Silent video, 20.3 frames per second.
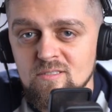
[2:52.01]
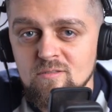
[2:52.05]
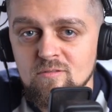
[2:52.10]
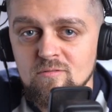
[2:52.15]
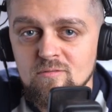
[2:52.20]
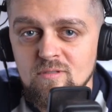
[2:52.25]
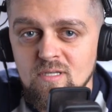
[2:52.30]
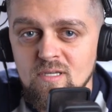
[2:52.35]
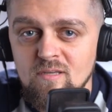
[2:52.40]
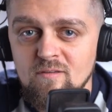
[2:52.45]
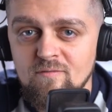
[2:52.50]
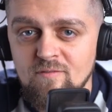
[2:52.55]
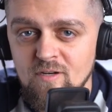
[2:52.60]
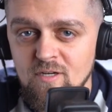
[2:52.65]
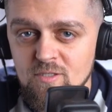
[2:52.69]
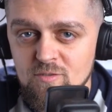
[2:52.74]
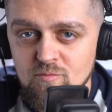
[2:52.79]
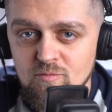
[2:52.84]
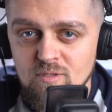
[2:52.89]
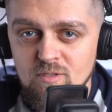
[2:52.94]
they
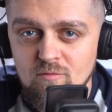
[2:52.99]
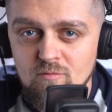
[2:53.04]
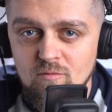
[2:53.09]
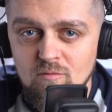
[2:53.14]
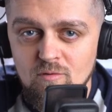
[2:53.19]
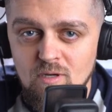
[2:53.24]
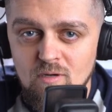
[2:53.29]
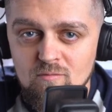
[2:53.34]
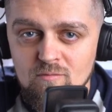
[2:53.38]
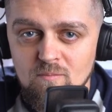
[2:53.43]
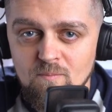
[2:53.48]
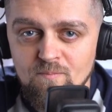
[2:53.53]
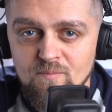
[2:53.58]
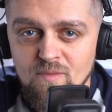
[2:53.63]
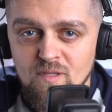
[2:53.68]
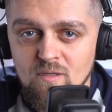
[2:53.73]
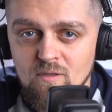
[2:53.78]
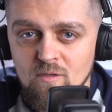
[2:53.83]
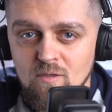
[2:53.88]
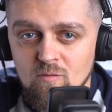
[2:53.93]
finish with the rollout.
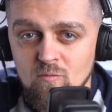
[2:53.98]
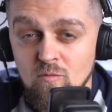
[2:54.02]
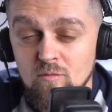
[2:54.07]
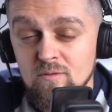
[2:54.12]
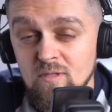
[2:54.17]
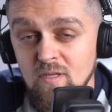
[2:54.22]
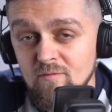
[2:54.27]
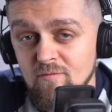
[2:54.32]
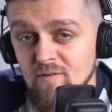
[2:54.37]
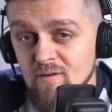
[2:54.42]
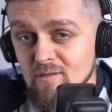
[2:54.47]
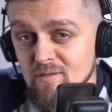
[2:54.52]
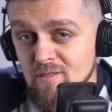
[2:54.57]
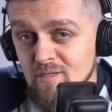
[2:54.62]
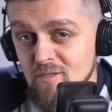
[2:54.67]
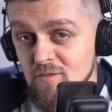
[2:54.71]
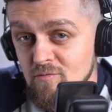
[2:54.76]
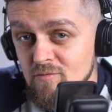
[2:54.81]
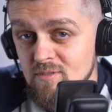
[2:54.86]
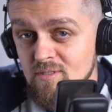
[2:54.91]
We'll
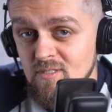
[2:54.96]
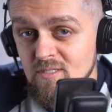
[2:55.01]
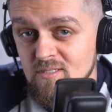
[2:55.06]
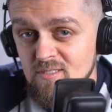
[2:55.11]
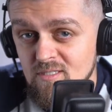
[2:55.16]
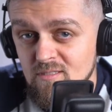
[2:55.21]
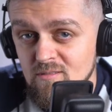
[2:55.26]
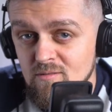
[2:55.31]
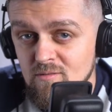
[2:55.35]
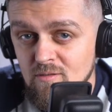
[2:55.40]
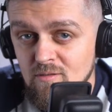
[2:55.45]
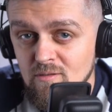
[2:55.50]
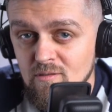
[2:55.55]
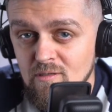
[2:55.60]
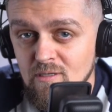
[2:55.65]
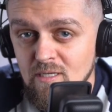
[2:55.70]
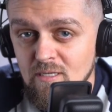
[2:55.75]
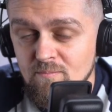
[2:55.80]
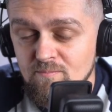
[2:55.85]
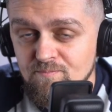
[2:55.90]
definitely use this
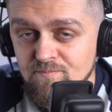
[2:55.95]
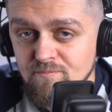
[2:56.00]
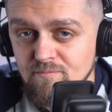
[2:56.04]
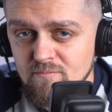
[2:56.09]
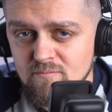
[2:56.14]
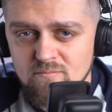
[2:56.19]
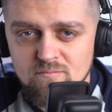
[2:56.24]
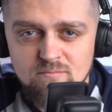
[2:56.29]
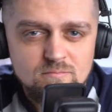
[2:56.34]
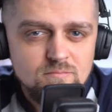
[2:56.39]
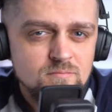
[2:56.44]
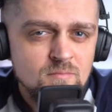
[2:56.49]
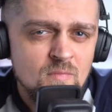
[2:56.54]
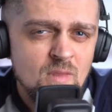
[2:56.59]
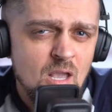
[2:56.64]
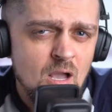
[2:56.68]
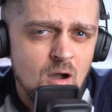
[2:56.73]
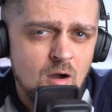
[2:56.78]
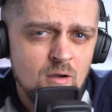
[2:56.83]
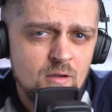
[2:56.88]
internally.
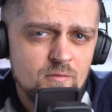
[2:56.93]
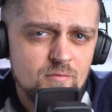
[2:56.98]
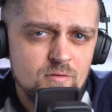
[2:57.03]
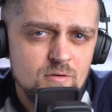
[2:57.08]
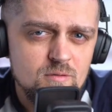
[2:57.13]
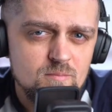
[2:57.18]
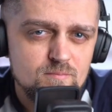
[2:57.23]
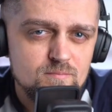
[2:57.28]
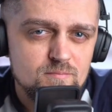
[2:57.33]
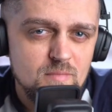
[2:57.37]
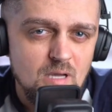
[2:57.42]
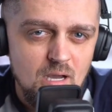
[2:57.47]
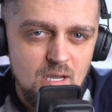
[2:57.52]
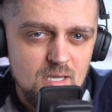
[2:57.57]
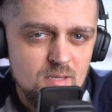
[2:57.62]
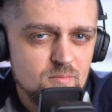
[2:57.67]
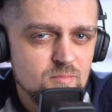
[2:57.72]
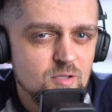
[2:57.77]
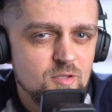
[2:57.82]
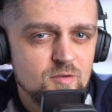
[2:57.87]
However, I
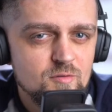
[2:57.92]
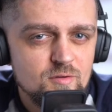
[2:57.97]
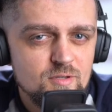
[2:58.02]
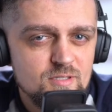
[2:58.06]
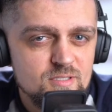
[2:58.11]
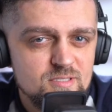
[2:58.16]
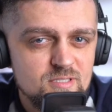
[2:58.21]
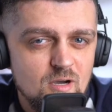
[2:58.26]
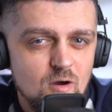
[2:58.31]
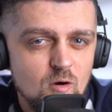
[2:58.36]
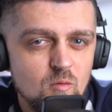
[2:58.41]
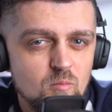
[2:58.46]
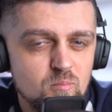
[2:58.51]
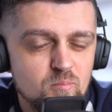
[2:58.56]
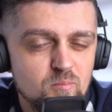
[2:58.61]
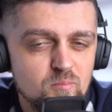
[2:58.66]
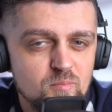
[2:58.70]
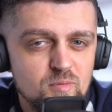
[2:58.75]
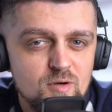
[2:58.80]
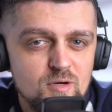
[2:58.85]
am curious how
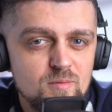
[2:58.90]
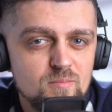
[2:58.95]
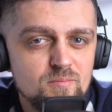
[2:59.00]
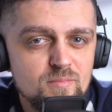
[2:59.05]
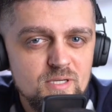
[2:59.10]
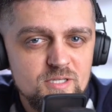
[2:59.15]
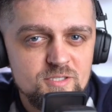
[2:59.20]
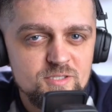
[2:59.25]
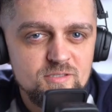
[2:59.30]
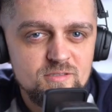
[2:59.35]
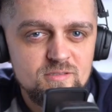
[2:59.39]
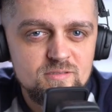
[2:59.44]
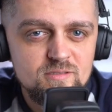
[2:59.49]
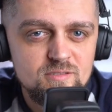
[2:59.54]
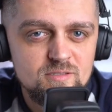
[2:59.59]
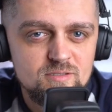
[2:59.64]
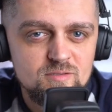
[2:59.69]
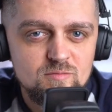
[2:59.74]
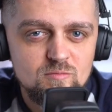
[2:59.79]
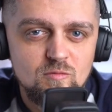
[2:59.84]

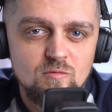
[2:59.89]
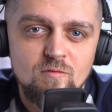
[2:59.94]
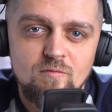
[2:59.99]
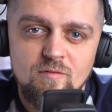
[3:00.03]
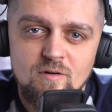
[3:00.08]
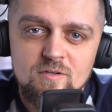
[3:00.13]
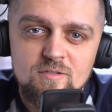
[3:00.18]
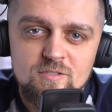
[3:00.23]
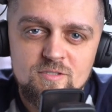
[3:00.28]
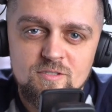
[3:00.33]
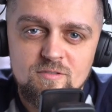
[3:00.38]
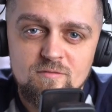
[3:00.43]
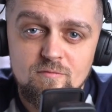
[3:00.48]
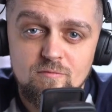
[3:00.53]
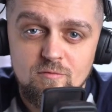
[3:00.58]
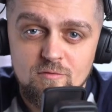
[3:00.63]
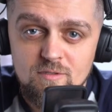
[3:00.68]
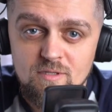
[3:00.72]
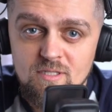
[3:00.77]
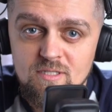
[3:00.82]
permissions will function
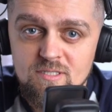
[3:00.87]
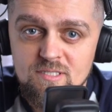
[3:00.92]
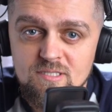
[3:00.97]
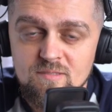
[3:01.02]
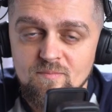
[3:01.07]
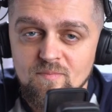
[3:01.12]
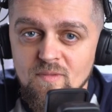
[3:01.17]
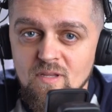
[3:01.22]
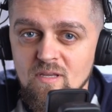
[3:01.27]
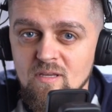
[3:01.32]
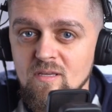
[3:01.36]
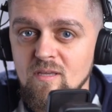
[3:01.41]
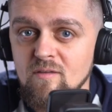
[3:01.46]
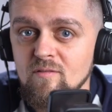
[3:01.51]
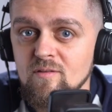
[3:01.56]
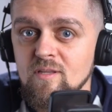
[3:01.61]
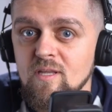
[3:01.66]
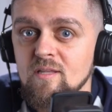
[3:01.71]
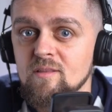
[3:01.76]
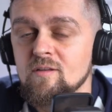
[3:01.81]
for this,
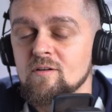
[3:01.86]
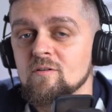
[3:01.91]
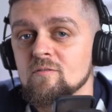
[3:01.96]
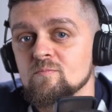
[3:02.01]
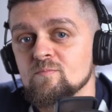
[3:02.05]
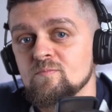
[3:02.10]
given that they're